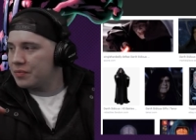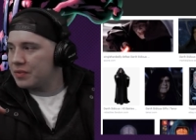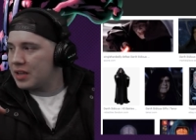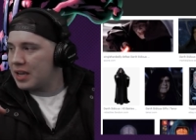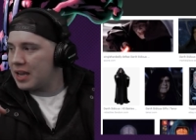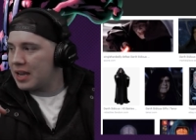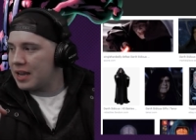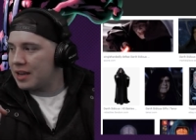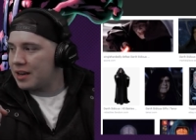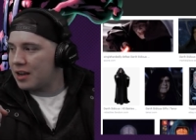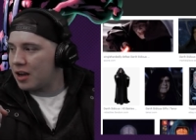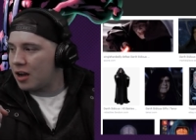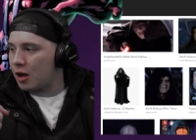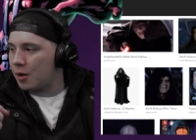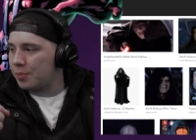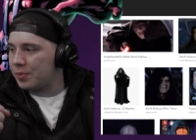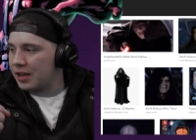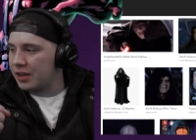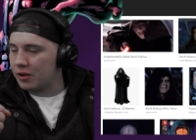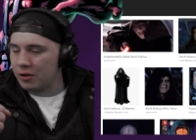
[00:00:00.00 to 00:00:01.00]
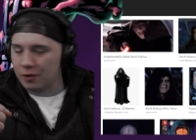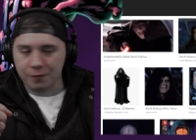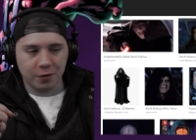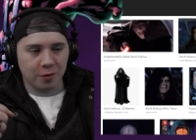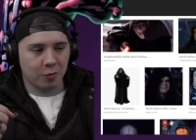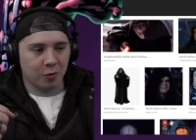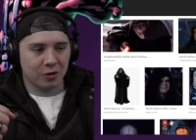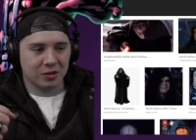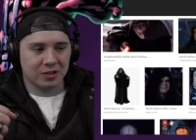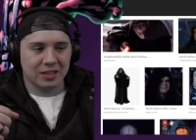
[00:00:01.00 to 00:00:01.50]
And uh, I'll play you a few
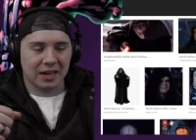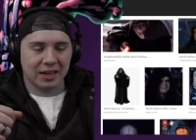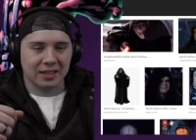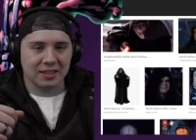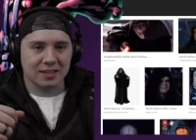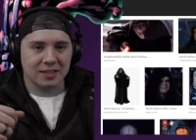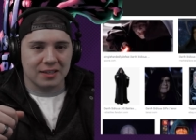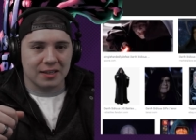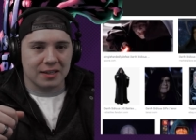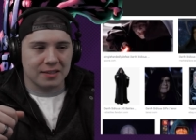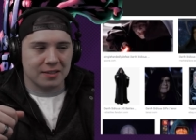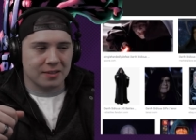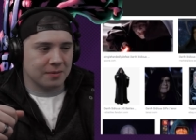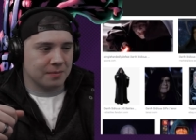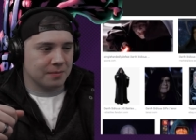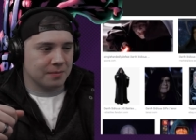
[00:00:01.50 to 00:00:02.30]
more seconds of this.